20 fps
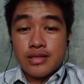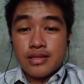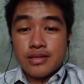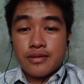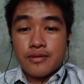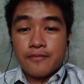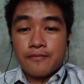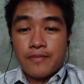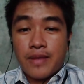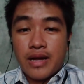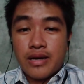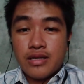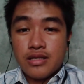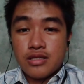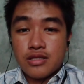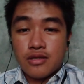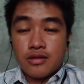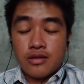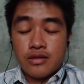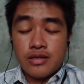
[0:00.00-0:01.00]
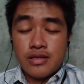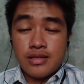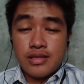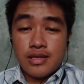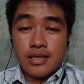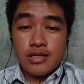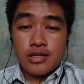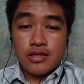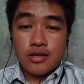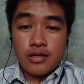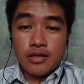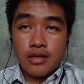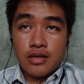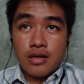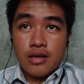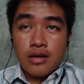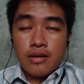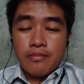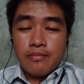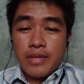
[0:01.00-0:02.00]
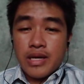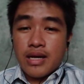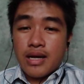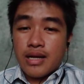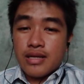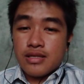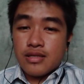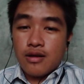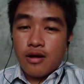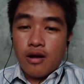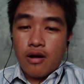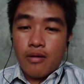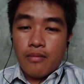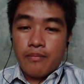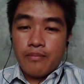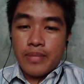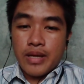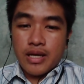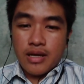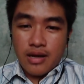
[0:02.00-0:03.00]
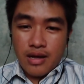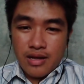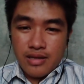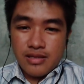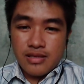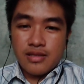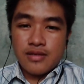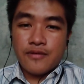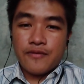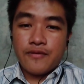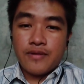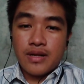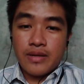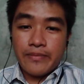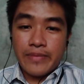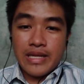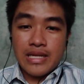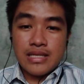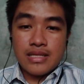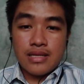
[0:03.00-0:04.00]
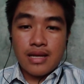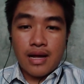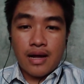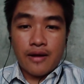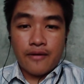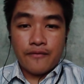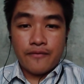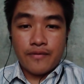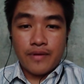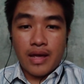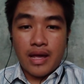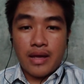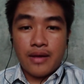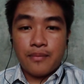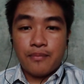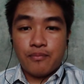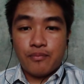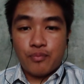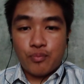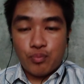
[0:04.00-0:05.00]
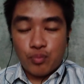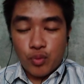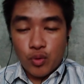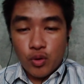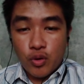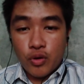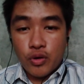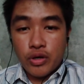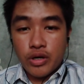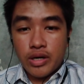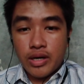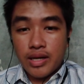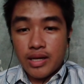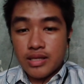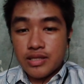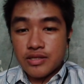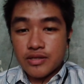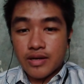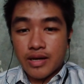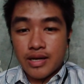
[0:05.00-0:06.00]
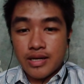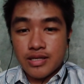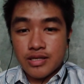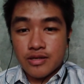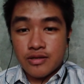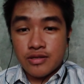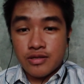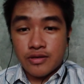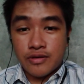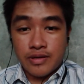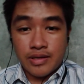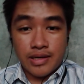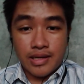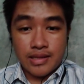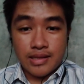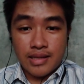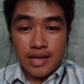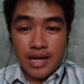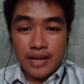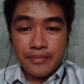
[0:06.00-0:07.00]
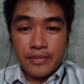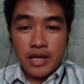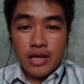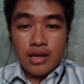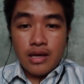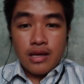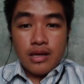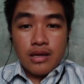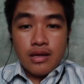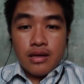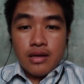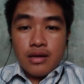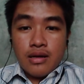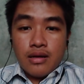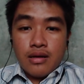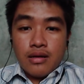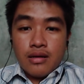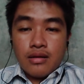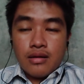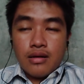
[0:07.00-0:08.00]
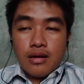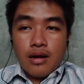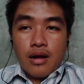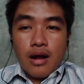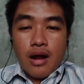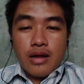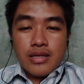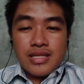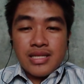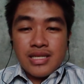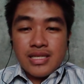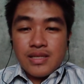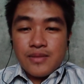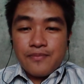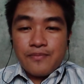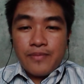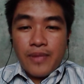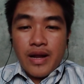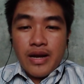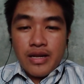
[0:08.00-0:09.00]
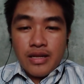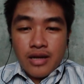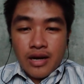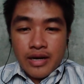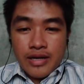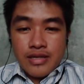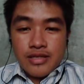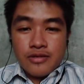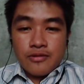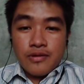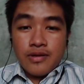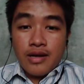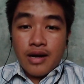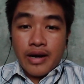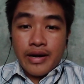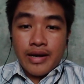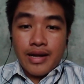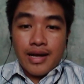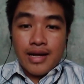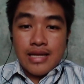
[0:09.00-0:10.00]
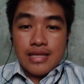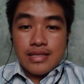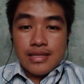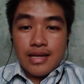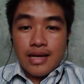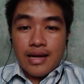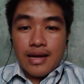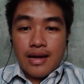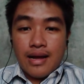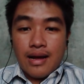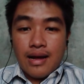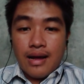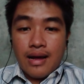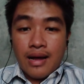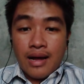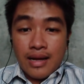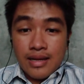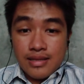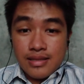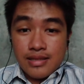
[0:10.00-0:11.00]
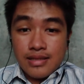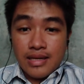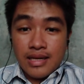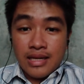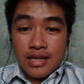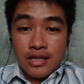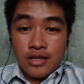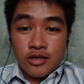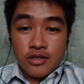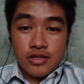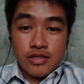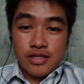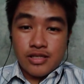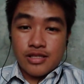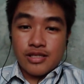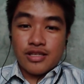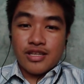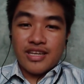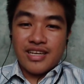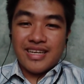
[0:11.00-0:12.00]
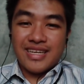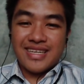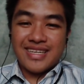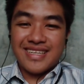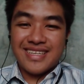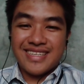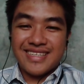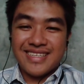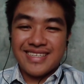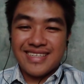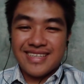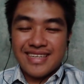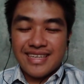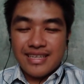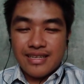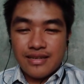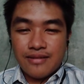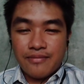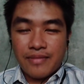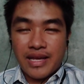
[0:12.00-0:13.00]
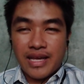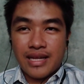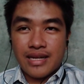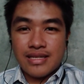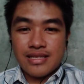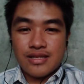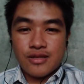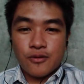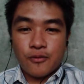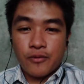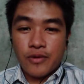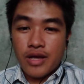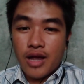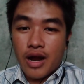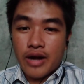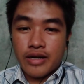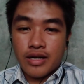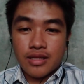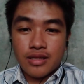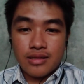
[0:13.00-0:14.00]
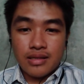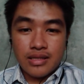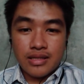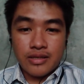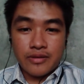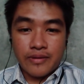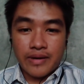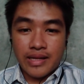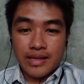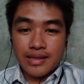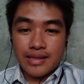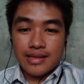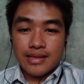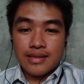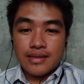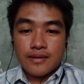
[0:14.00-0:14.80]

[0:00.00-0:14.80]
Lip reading: the Spanish colonization, because the Philippines have a poor education during that time, the Spaniards regard us as idiots. Means we are not literate.